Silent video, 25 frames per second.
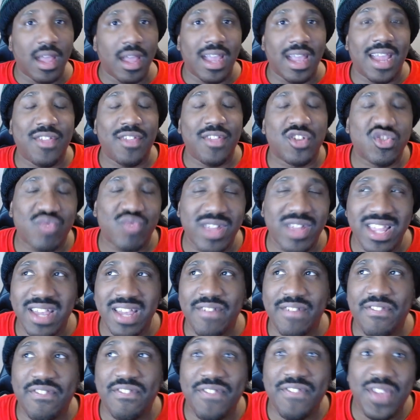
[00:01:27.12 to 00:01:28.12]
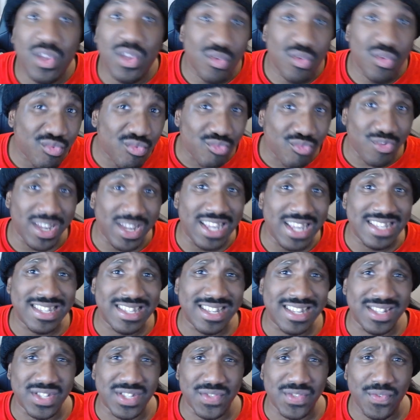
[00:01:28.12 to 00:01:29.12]
And there's really a few
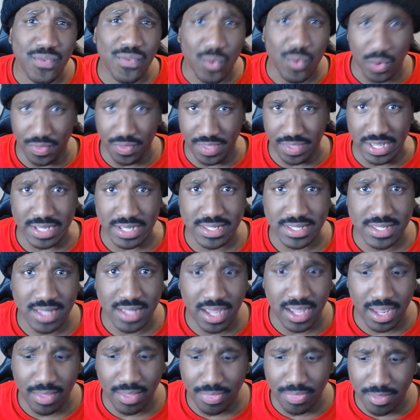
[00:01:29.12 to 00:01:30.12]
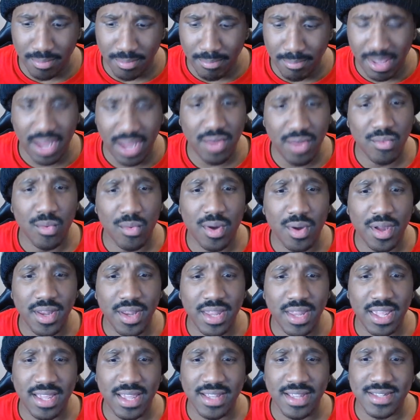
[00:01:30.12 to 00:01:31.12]
reasons for this. Like the main
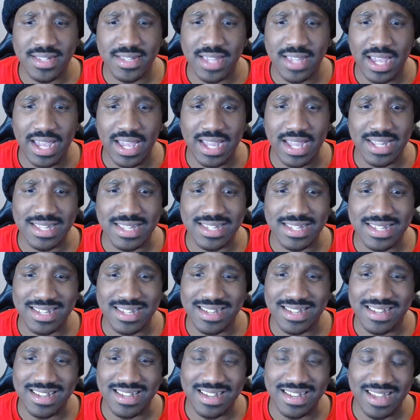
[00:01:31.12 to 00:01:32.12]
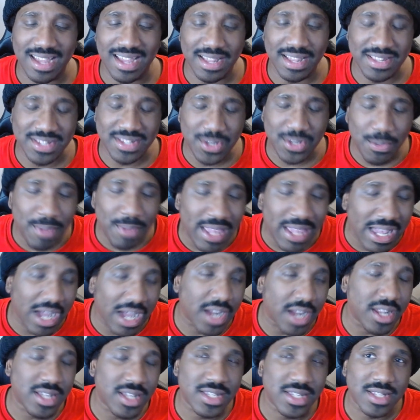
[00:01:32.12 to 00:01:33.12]
one is that, to be
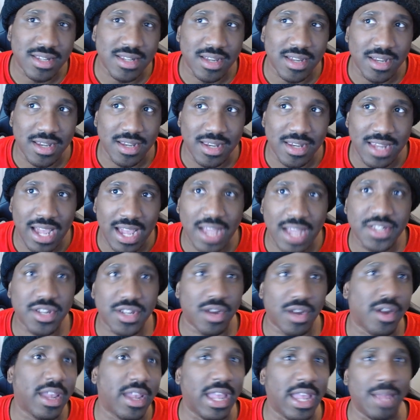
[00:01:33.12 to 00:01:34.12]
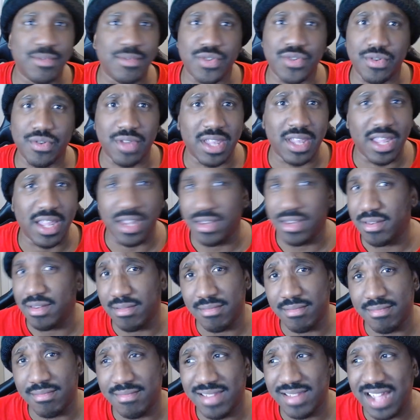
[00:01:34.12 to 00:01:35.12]
honest, NASCAR games are
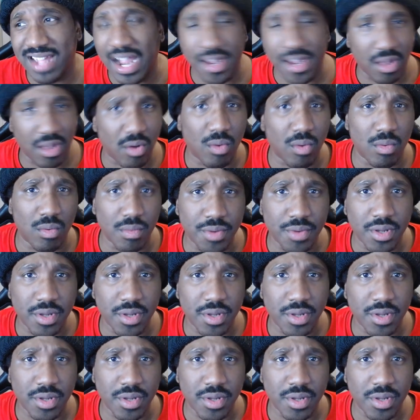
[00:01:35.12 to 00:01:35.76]
getting kind of old